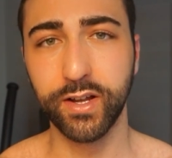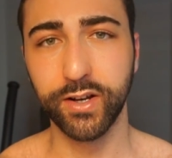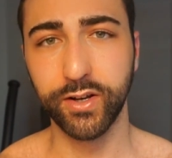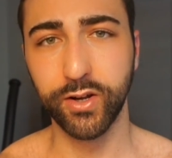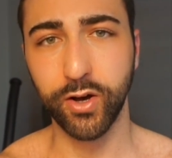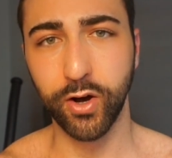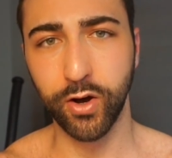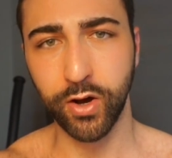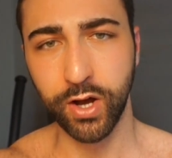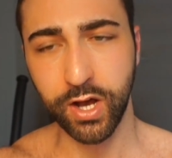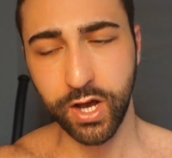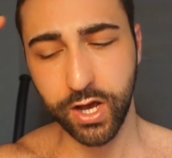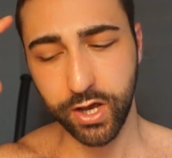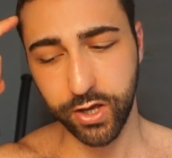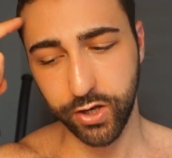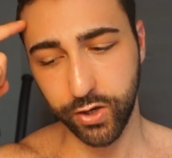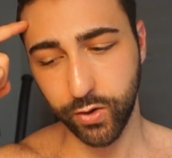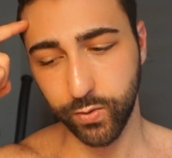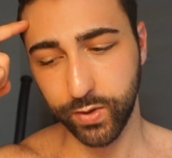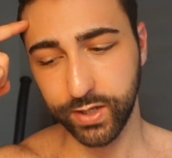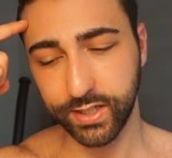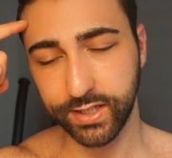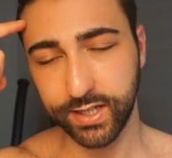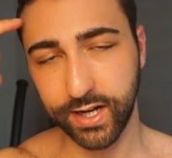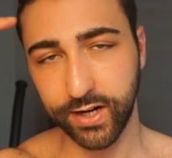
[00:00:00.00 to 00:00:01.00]
Now you
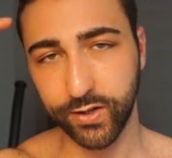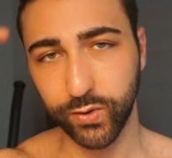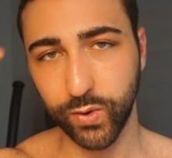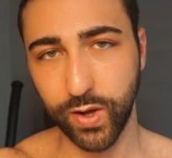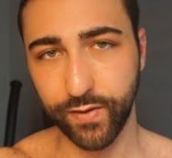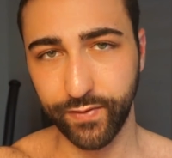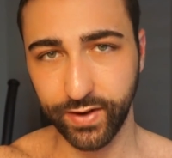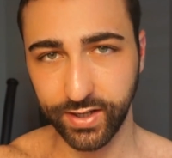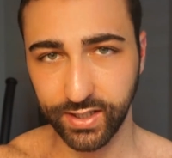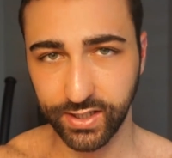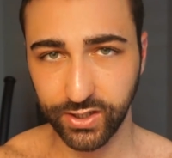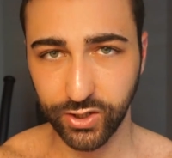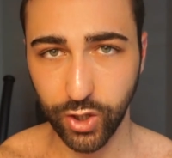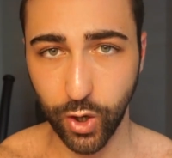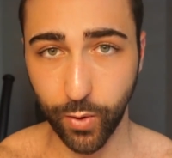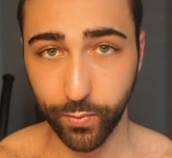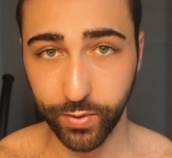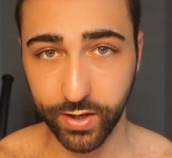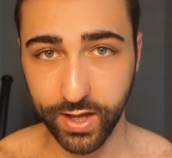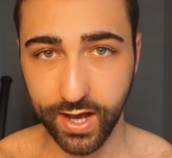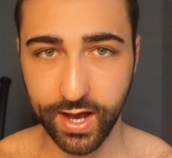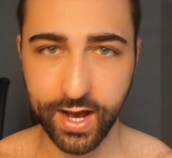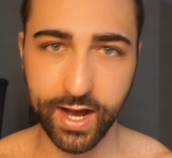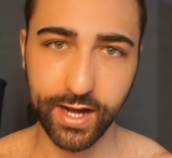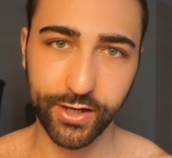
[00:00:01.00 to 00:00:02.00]
will start to have
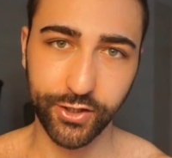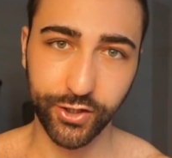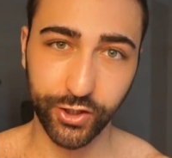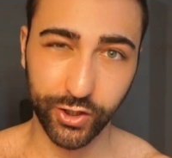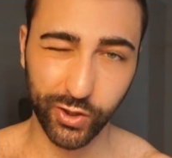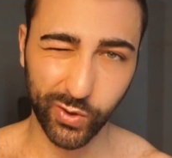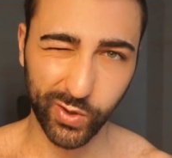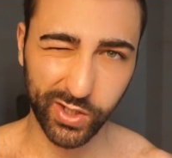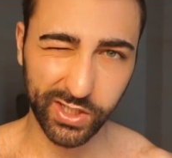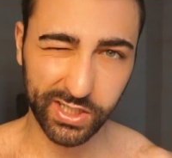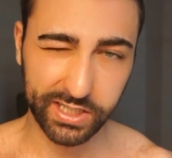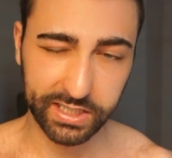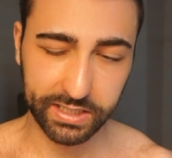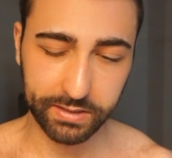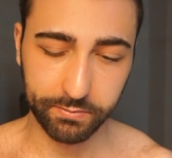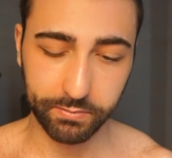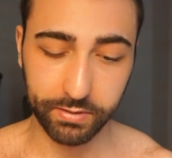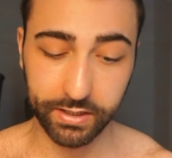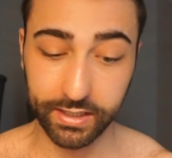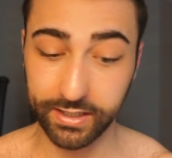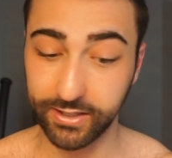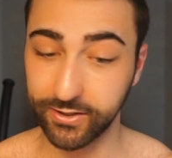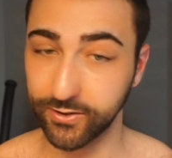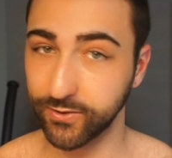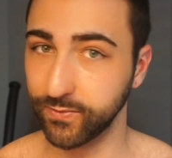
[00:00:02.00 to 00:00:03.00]
insomnia, a decreased
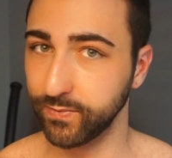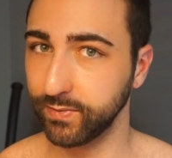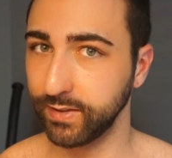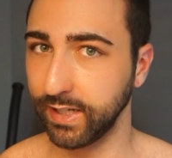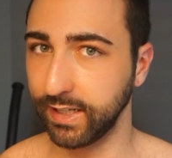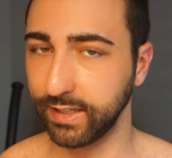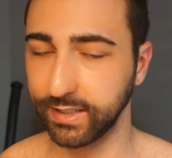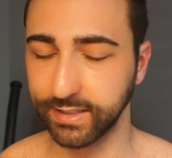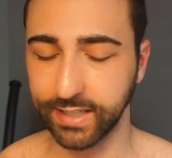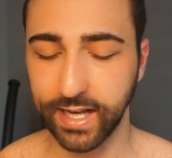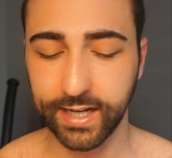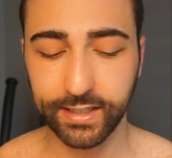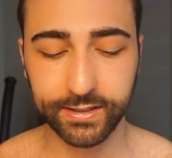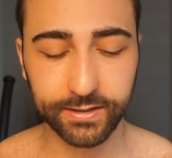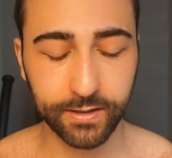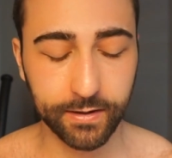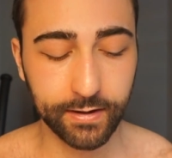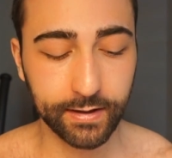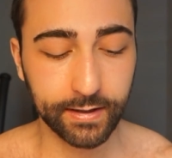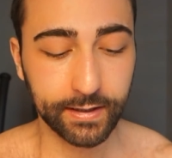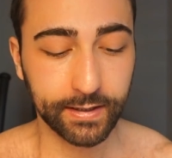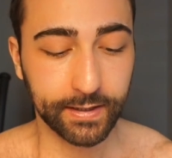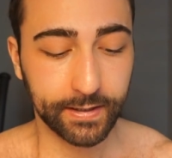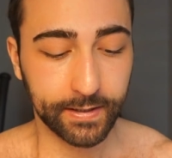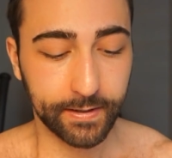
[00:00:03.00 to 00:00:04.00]
libido, that sucks,
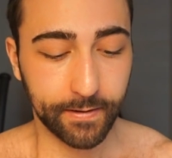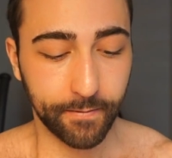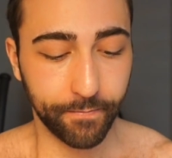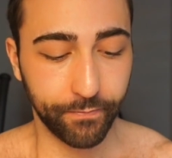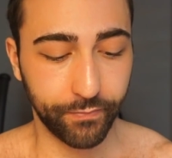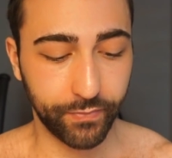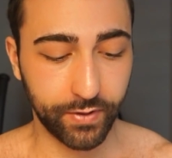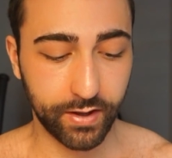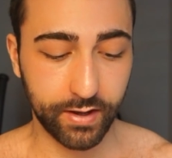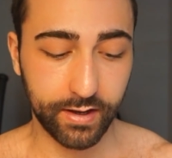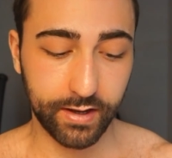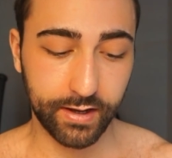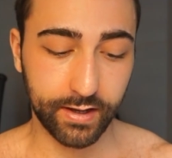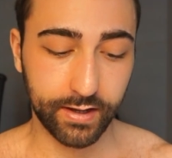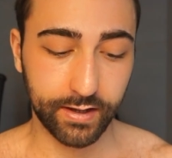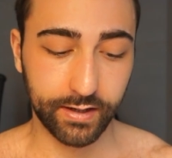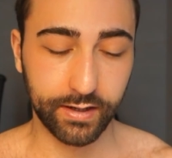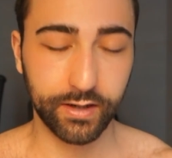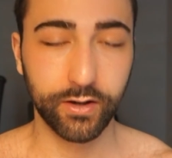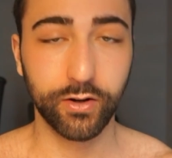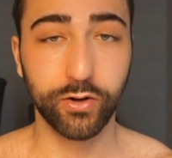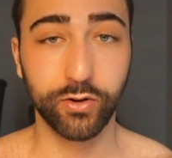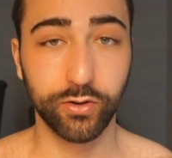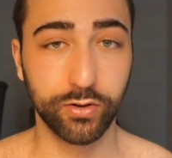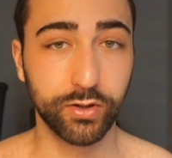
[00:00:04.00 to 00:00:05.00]

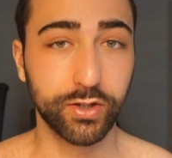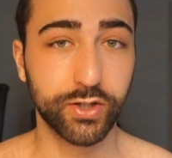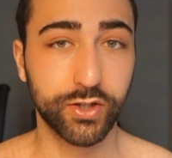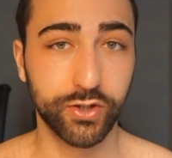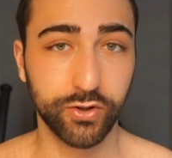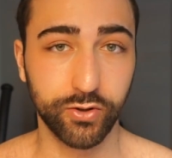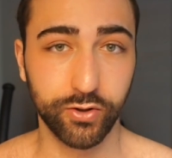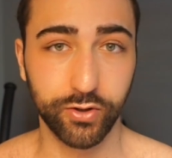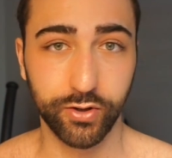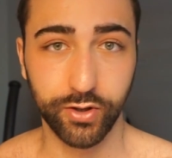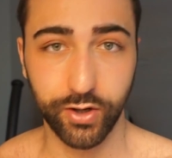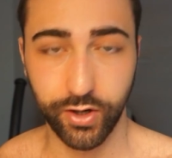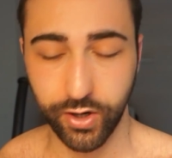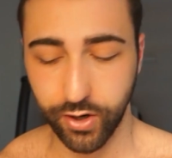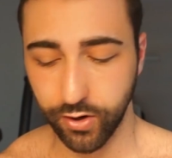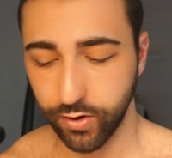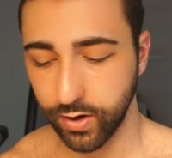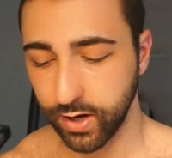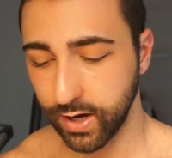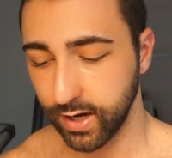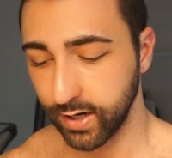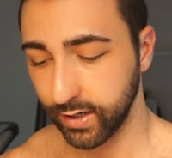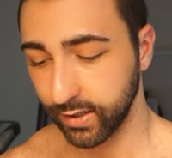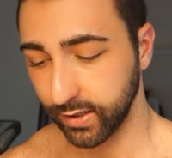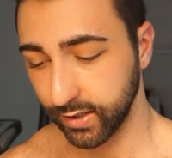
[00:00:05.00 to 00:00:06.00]
and also no
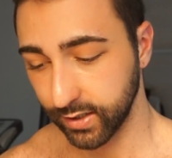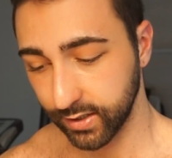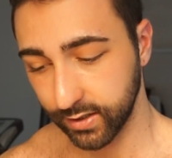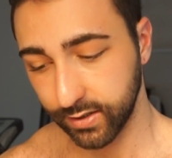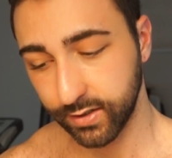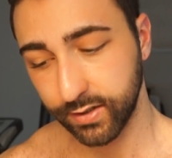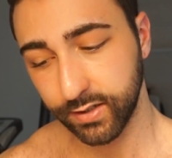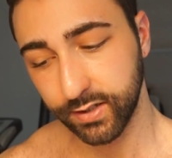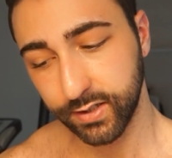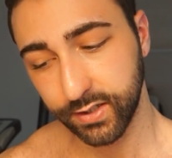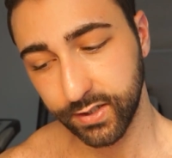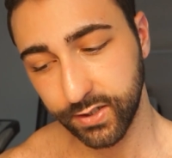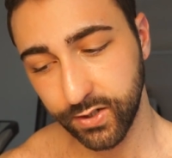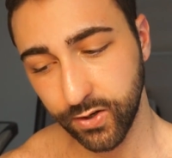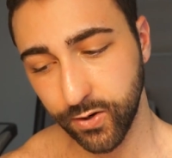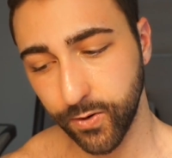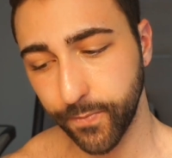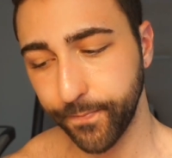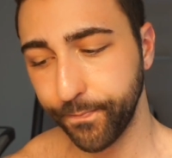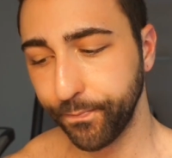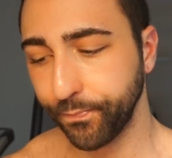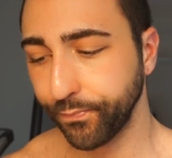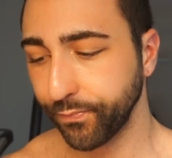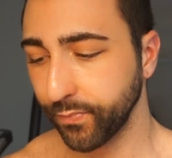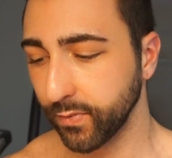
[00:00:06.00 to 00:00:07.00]
hunger.
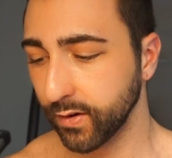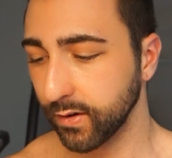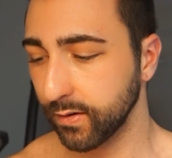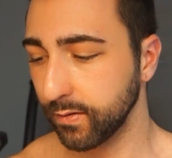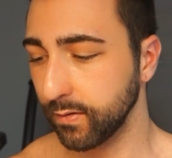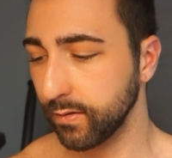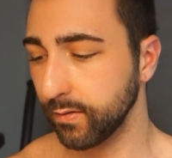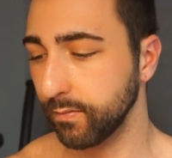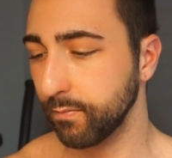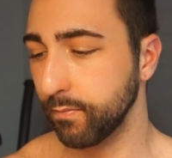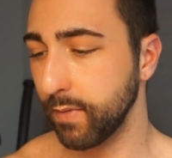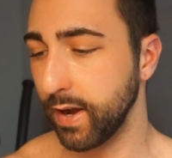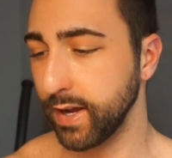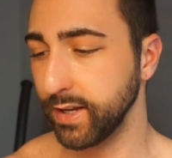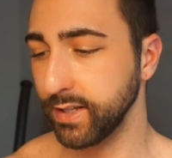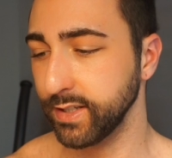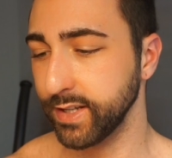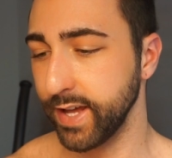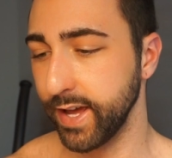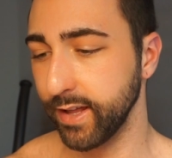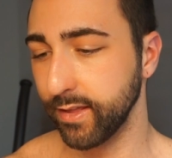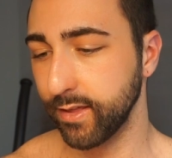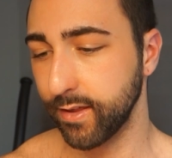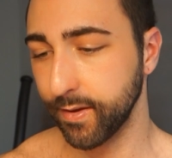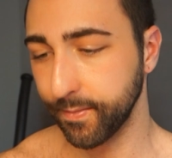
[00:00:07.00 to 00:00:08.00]
So mind
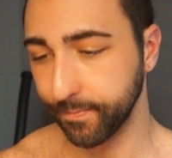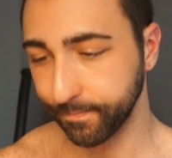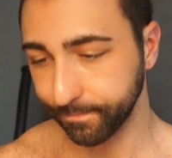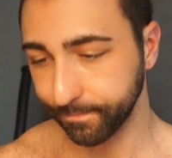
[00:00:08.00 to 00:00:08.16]
that.